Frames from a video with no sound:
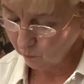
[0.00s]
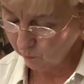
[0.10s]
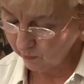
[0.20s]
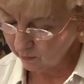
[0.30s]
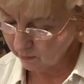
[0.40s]

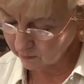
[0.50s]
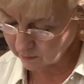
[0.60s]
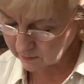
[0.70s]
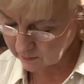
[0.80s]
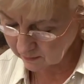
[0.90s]

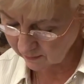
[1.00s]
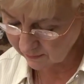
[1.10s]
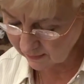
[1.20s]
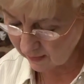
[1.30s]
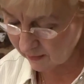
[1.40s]
worked, I
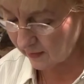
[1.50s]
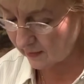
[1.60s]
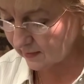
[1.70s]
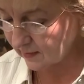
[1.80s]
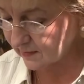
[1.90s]
think,
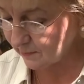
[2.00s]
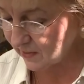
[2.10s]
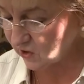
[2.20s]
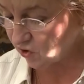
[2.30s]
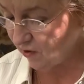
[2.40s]
as a
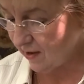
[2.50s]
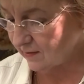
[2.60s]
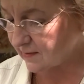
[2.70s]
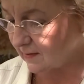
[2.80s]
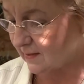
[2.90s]

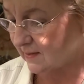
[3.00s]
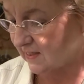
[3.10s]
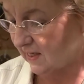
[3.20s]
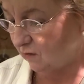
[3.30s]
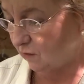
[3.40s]
manageress in the
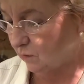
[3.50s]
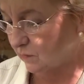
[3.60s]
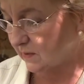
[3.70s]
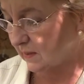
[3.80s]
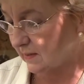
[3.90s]
tea
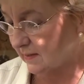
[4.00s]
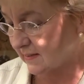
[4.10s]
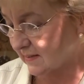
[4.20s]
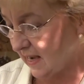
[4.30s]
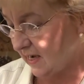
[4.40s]
rooms at the
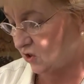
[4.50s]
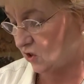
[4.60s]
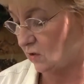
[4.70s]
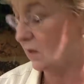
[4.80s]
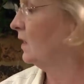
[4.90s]

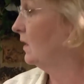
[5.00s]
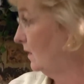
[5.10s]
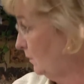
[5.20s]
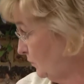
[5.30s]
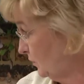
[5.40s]
station,
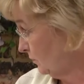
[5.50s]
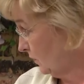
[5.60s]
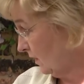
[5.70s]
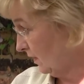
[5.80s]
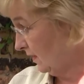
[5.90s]
I presume
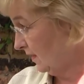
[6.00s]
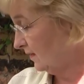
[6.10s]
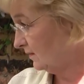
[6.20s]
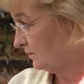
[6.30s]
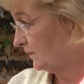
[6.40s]

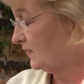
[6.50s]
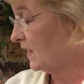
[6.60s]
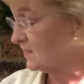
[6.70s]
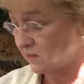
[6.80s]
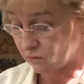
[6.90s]
Carlisle, and
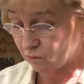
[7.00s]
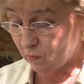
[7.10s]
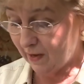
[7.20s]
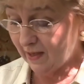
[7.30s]
that's really